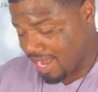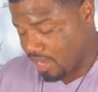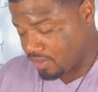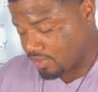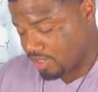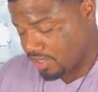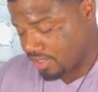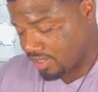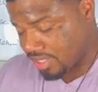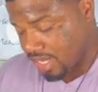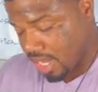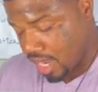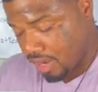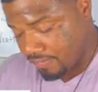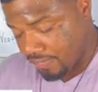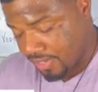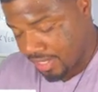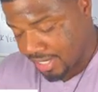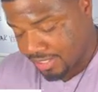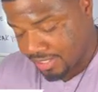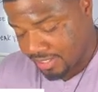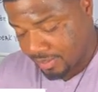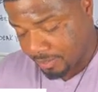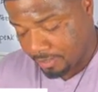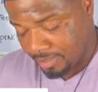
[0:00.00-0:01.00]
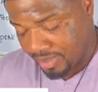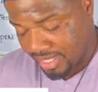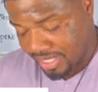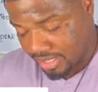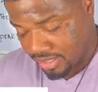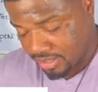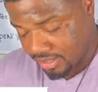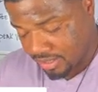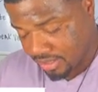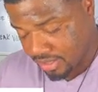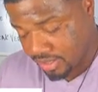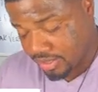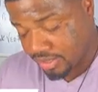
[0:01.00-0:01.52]
discovered and to be
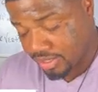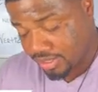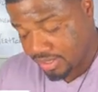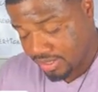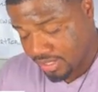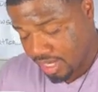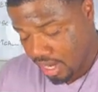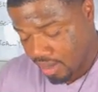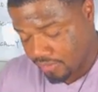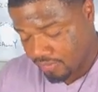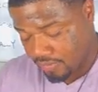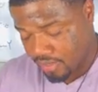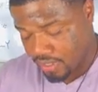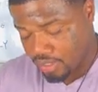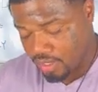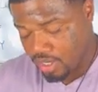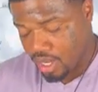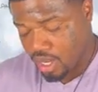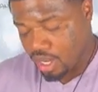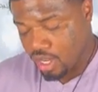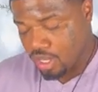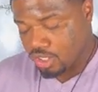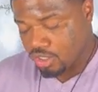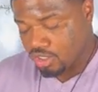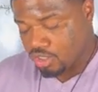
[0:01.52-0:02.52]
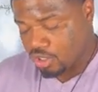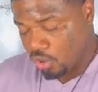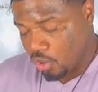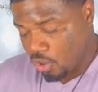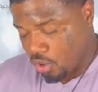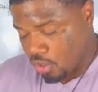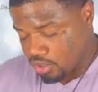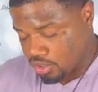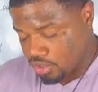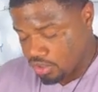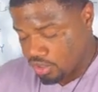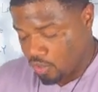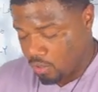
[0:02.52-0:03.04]
discovered,
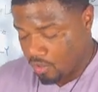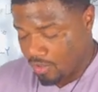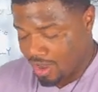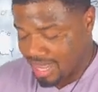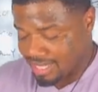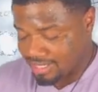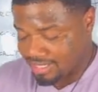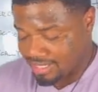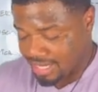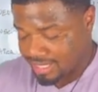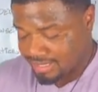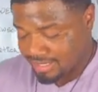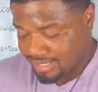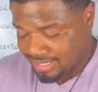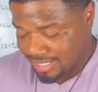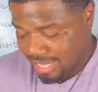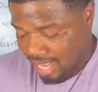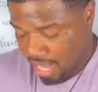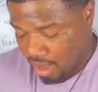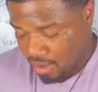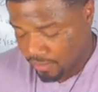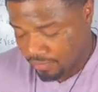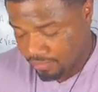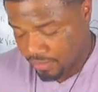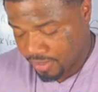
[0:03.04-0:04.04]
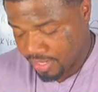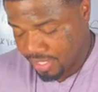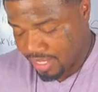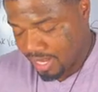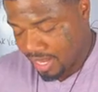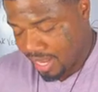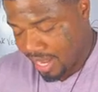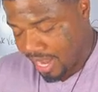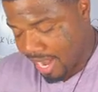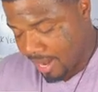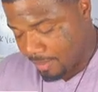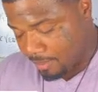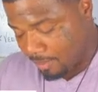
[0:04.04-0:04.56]
towards the west and south,
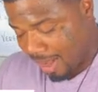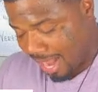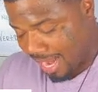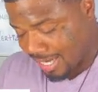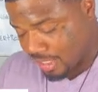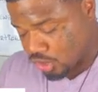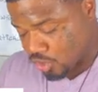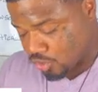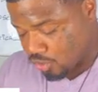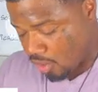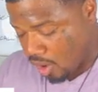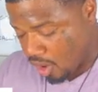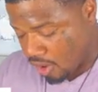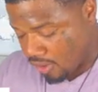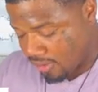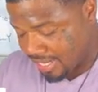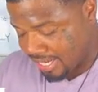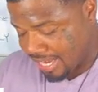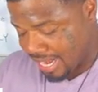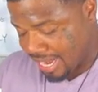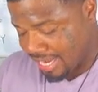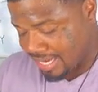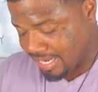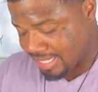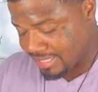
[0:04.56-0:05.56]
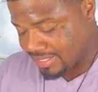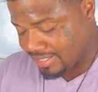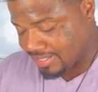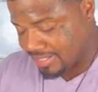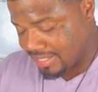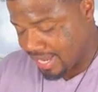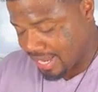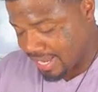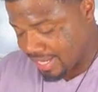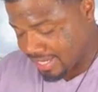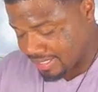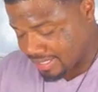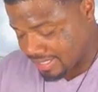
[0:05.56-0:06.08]
and by drawing and
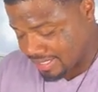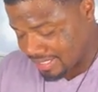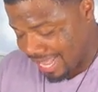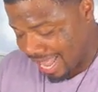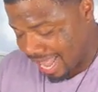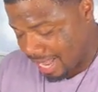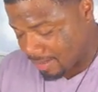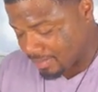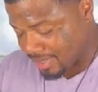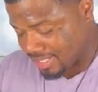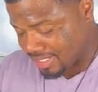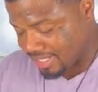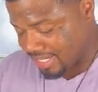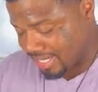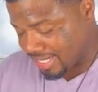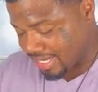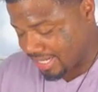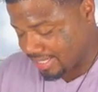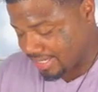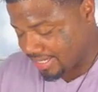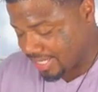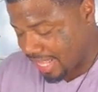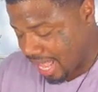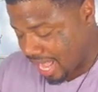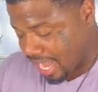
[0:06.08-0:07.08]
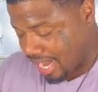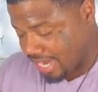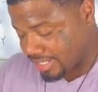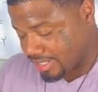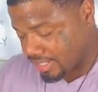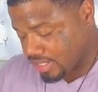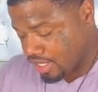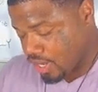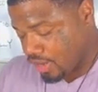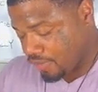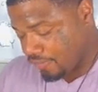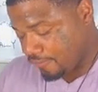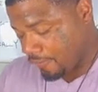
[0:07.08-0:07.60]
establishing a line
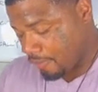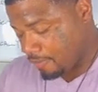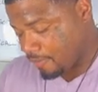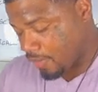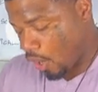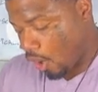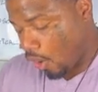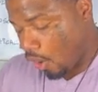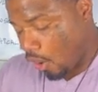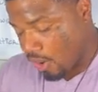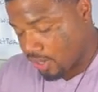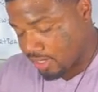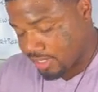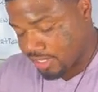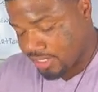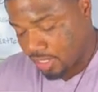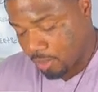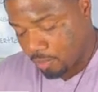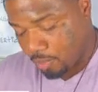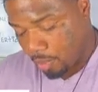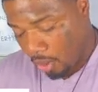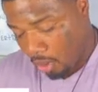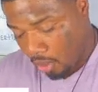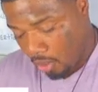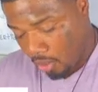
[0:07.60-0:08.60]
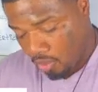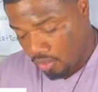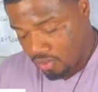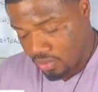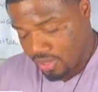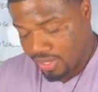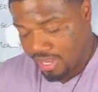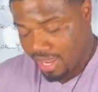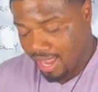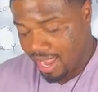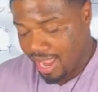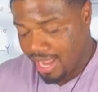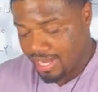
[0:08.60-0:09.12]
from the Arctic Pole
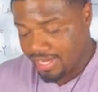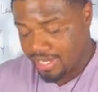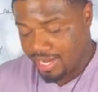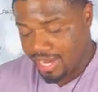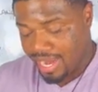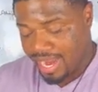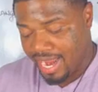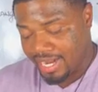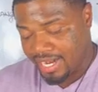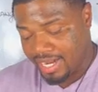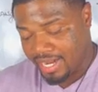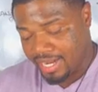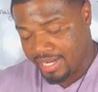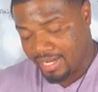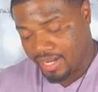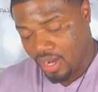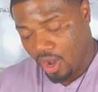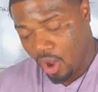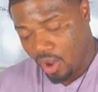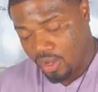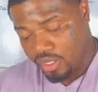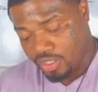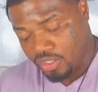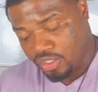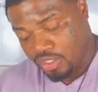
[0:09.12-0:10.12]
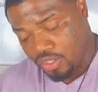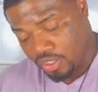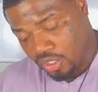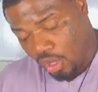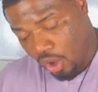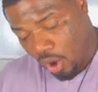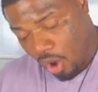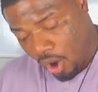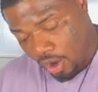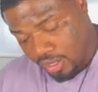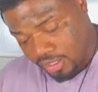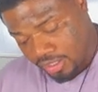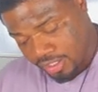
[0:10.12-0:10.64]
and then to the
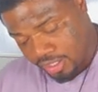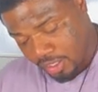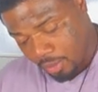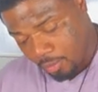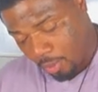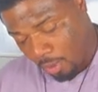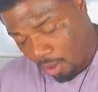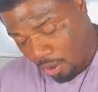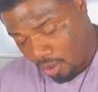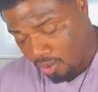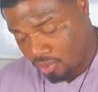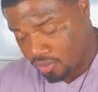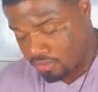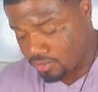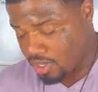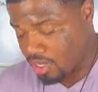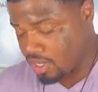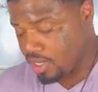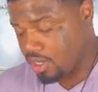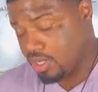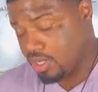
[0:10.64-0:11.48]
Arctic Pole,